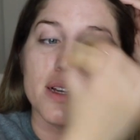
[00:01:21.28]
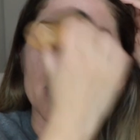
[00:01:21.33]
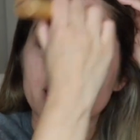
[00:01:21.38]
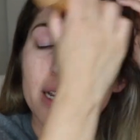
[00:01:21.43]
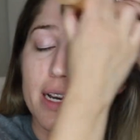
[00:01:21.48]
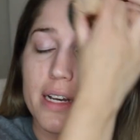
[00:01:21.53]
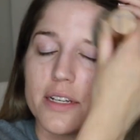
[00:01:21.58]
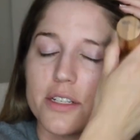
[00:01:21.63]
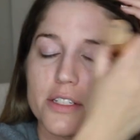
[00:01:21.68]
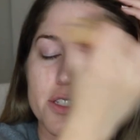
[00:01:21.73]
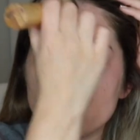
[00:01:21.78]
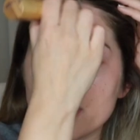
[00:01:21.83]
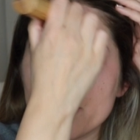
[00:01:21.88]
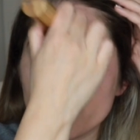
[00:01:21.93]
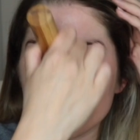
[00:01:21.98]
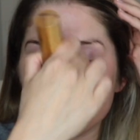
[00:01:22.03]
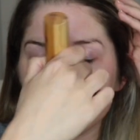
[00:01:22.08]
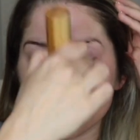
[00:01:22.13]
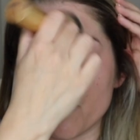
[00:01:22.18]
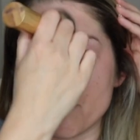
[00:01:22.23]
And I just start
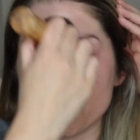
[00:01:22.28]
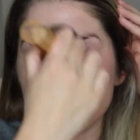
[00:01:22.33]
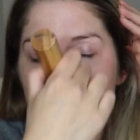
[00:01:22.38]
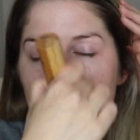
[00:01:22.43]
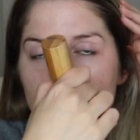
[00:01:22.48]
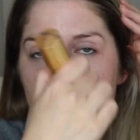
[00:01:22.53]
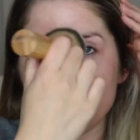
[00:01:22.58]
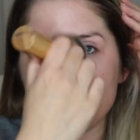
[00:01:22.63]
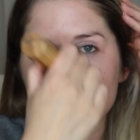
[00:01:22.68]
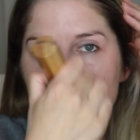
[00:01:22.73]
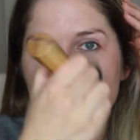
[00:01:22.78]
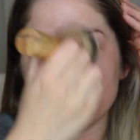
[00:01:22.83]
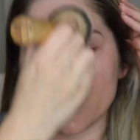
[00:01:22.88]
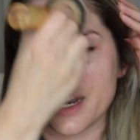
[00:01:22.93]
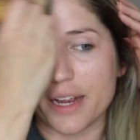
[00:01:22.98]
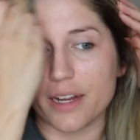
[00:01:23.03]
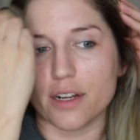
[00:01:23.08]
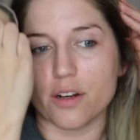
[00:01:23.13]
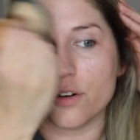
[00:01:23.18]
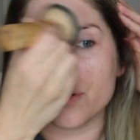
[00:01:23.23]
with one pump and then
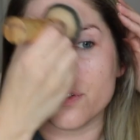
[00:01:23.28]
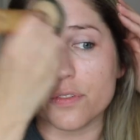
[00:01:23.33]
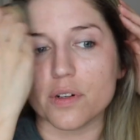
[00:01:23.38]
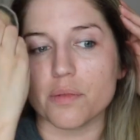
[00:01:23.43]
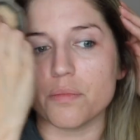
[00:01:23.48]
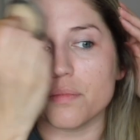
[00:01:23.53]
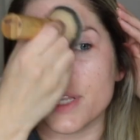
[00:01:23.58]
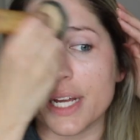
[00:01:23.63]
I go from